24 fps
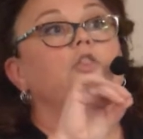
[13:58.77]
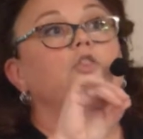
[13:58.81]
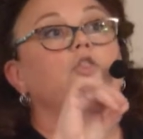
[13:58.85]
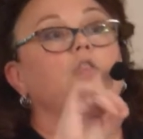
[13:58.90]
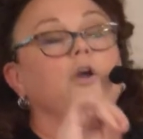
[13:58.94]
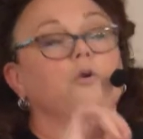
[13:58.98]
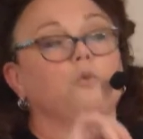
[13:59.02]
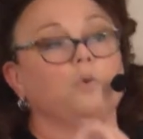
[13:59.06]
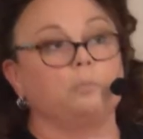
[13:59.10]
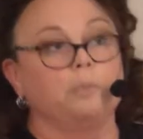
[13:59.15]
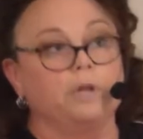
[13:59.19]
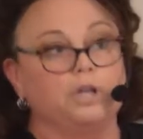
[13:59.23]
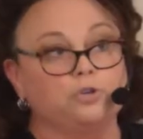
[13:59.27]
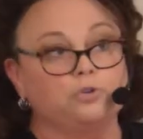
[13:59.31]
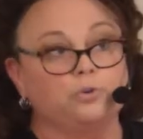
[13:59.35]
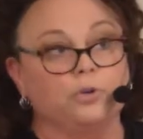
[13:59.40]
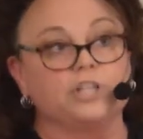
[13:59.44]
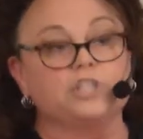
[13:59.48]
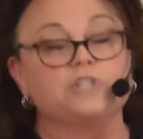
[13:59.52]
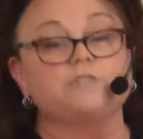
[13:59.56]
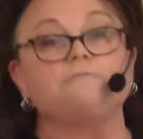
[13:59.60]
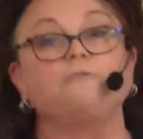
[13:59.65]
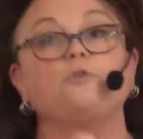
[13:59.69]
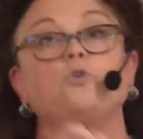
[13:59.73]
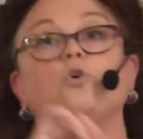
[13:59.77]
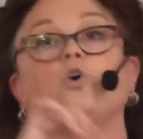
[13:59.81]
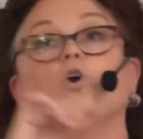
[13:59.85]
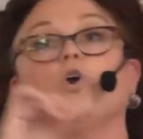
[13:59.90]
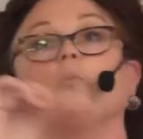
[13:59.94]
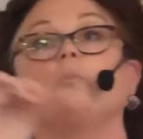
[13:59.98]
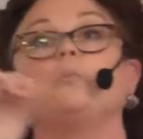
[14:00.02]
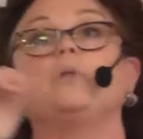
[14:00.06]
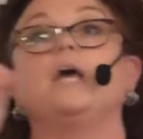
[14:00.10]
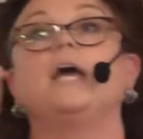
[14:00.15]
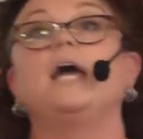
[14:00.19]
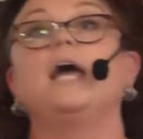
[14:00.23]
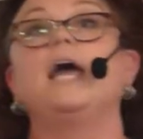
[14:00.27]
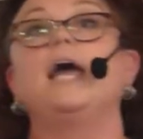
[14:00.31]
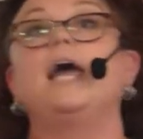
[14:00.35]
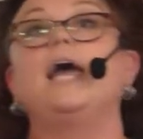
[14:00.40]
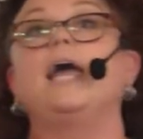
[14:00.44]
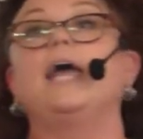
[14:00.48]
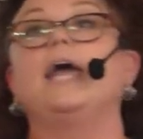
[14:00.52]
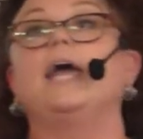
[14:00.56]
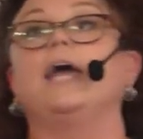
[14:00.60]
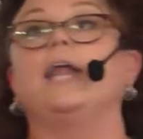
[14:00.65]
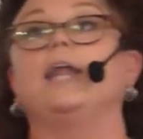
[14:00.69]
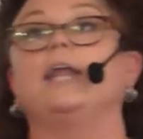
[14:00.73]
they would be transformed,
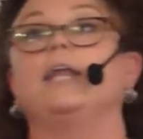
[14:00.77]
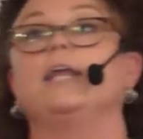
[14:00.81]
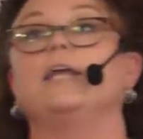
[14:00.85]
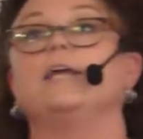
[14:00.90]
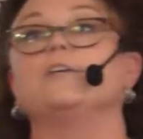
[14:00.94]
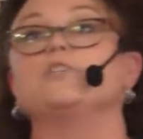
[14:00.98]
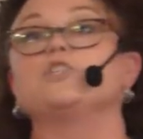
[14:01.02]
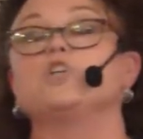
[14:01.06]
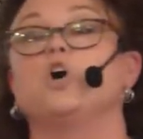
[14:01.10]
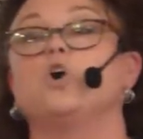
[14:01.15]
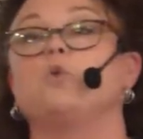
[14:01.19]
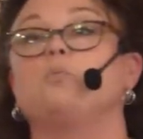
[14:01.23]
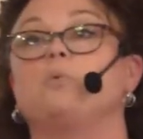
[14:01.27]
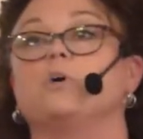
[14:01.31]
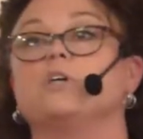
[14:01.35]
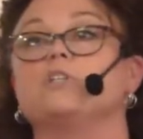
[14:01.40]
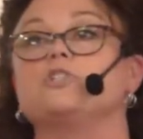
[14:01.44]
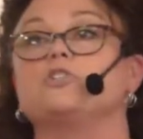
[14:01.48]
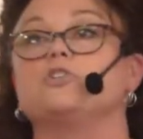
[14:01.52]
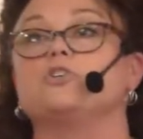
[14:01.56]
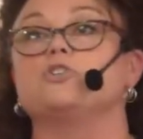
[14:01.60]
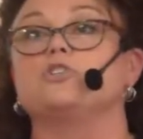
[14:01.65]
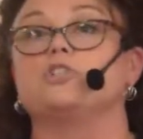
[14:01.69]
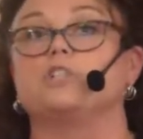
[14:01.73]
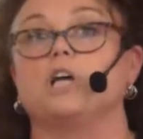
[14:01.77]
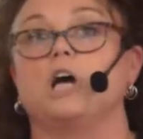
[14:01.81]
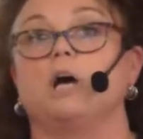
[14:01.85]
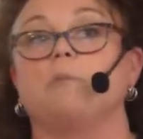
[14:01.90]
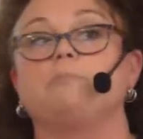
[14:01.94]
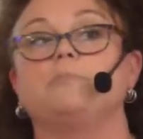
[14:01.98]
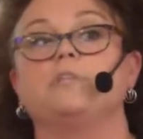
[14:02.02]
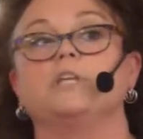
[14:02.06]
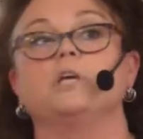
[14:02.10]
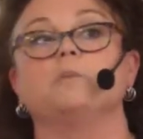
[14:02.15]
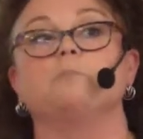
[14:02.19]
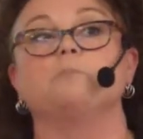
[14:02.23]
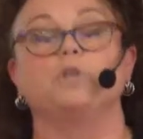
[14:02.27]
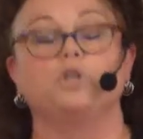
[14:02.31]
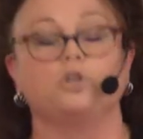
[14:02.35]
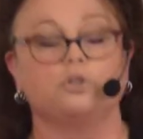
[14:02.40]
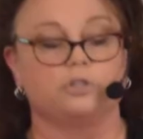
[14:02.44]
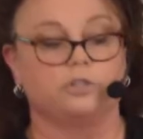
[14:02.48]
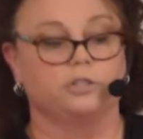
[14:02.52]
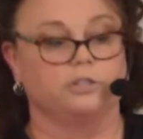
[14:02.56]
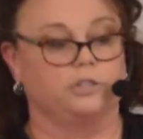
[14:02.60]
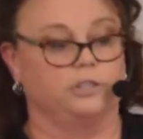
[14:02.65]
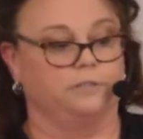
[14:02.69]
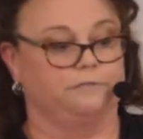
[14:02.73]
and his hope was to stop the
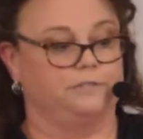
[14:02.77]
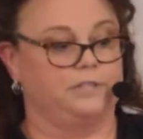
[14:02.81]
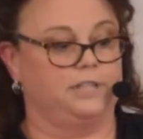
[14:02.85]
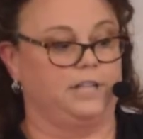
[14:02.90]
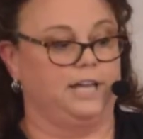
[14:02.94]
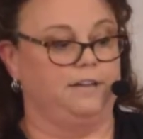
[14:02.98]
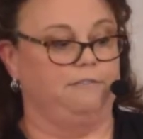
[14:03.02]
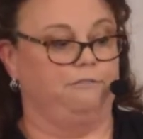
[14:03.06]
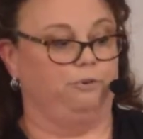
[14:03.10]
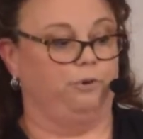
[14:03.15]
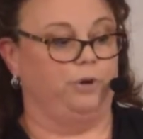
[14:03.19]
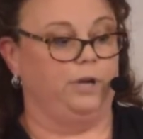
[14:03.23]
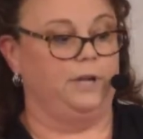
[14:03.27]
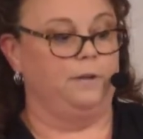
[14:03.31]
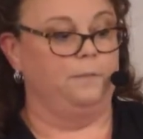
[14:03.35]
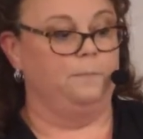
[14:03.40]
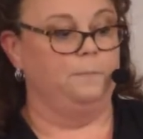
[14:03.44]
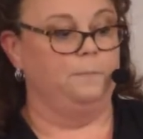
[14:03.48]
abuses of slavery.